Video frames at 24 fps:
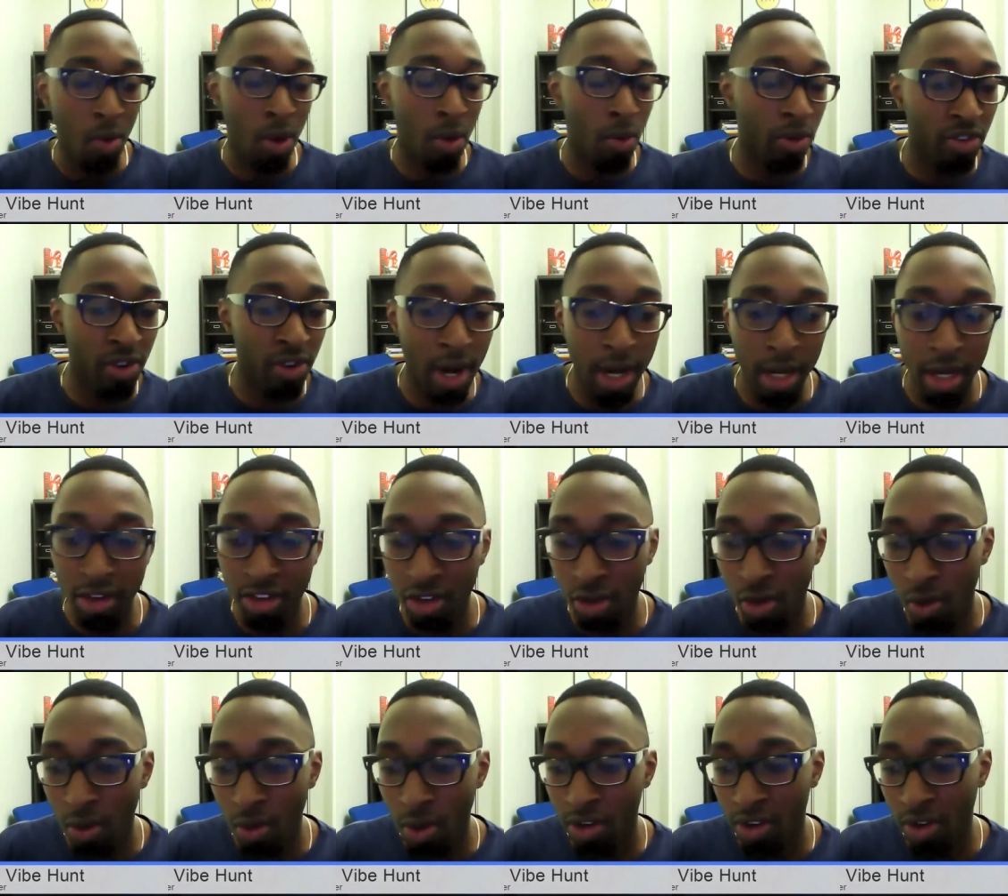what we're trying to
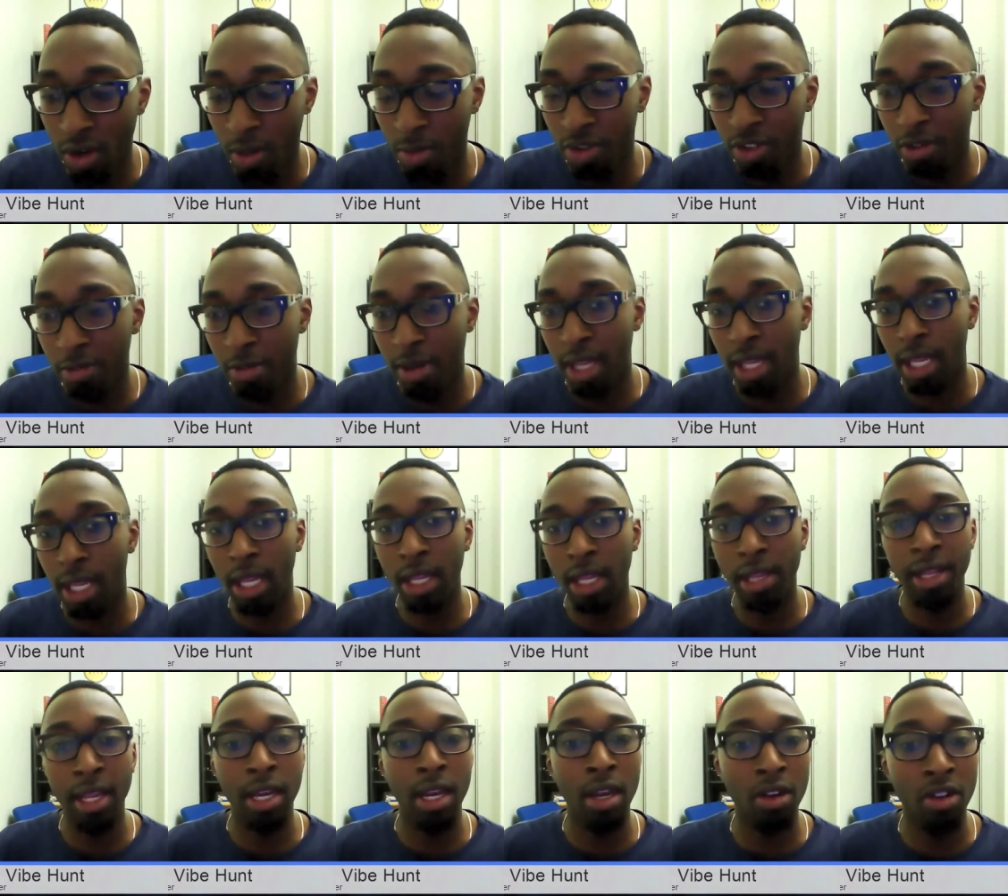do in terms of making
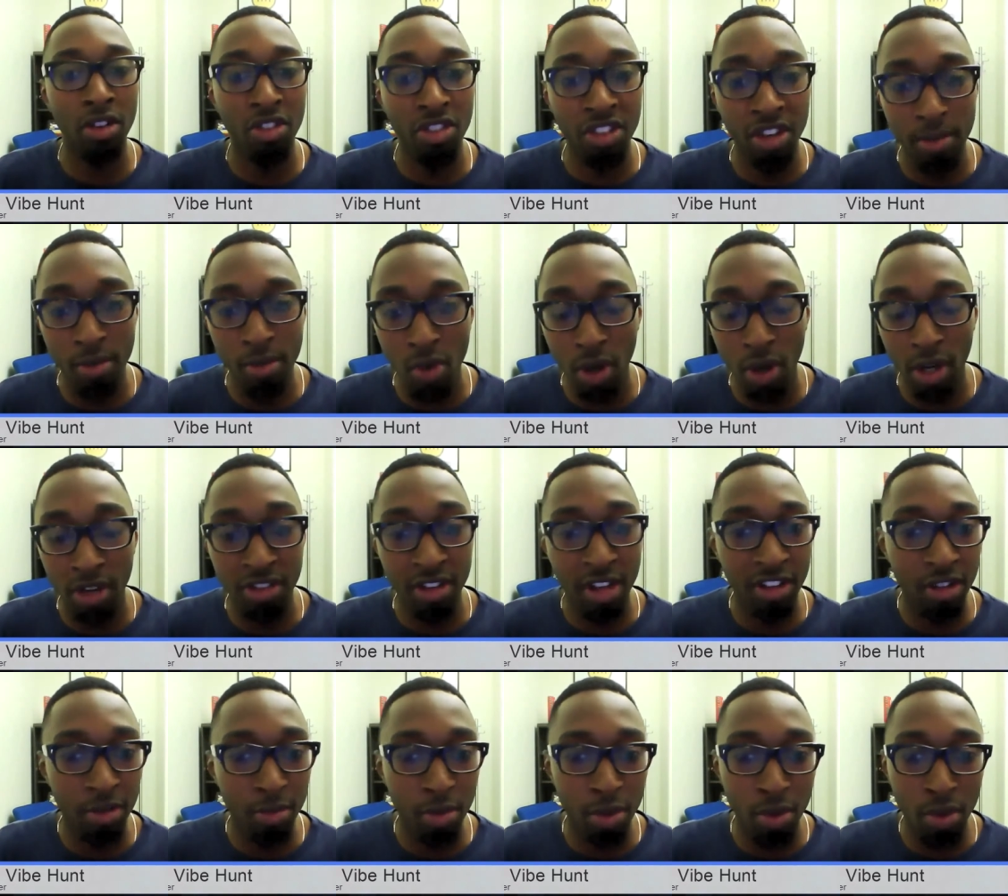clean energy more
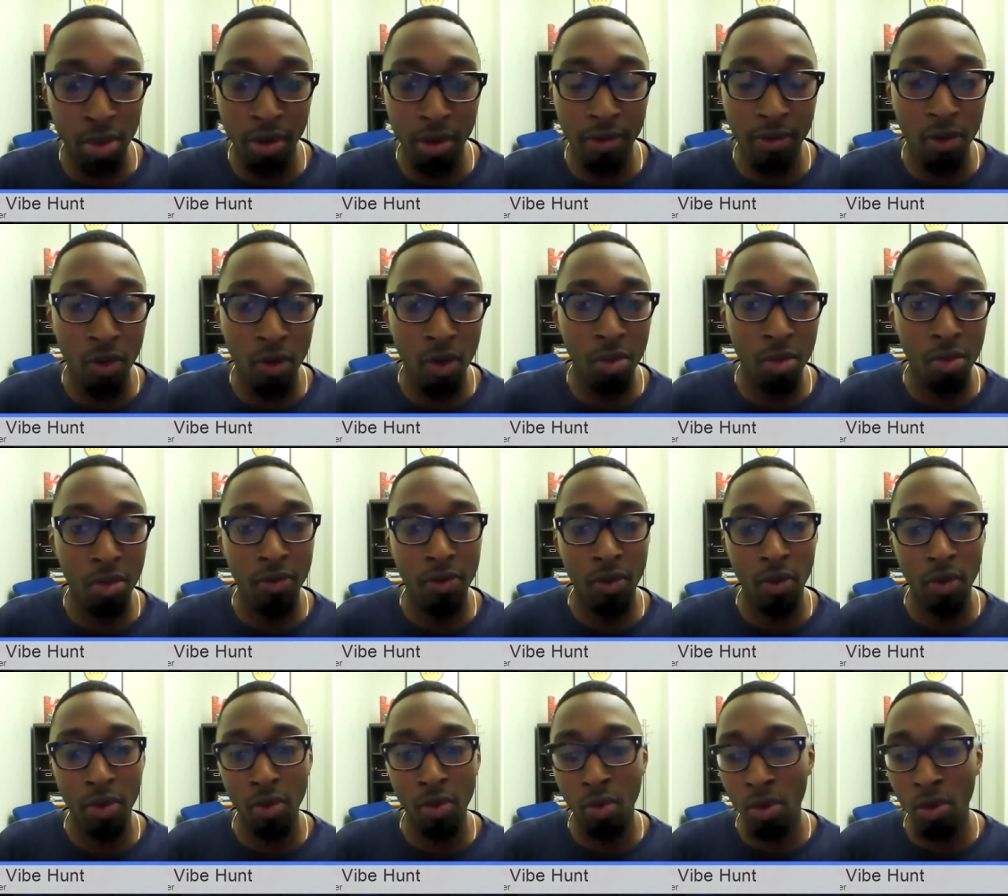accessible and affordable
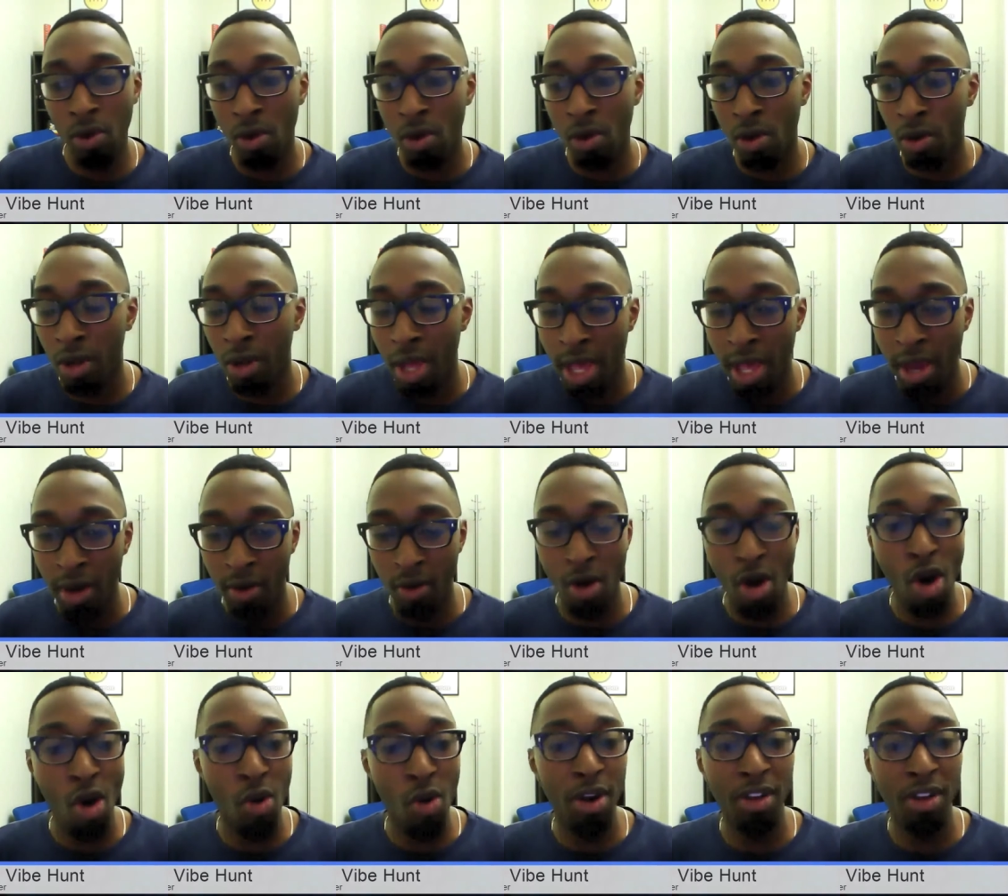for the world. We're
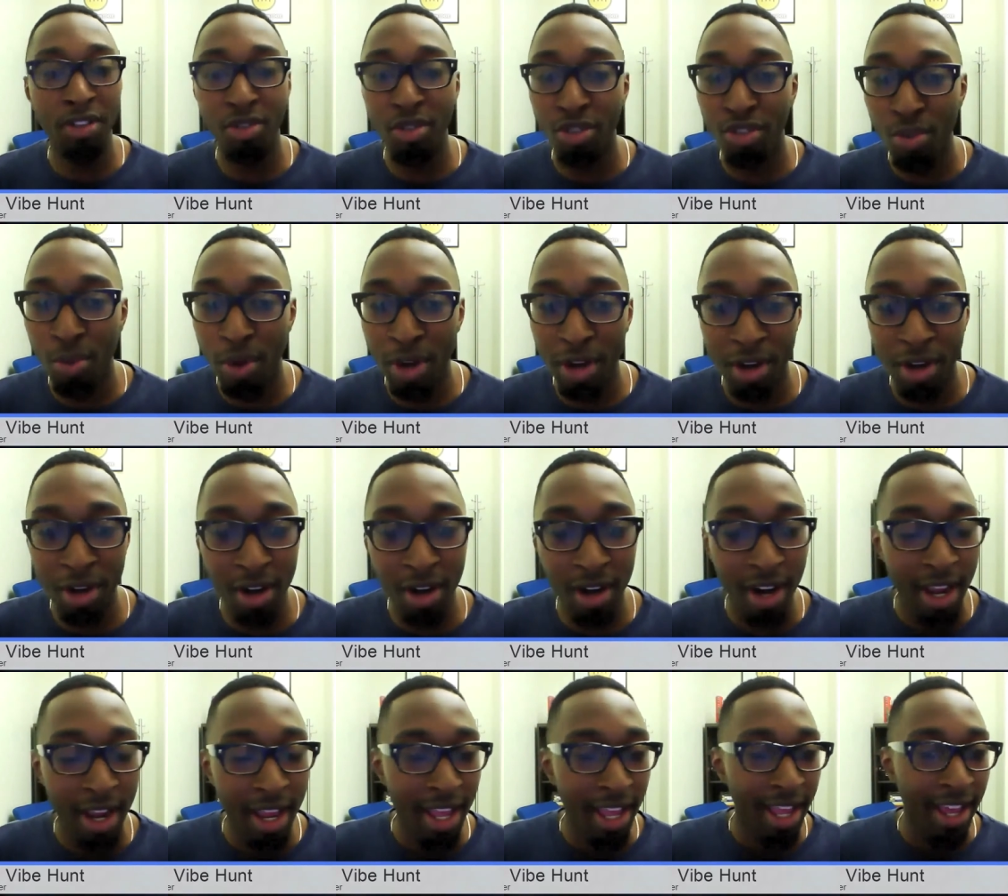always on Twitter.